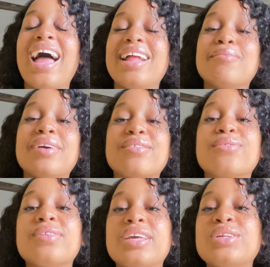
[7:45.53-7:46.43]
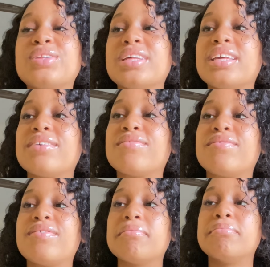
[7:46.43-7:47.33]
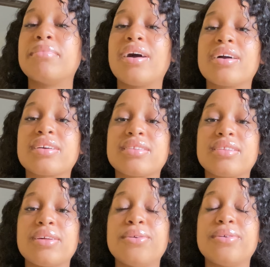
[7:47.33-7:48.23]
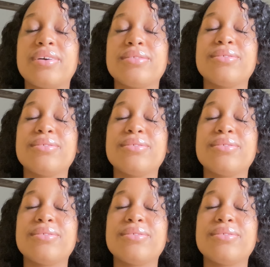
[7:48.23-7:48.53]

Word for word: And in my school, they used to give marks, uh,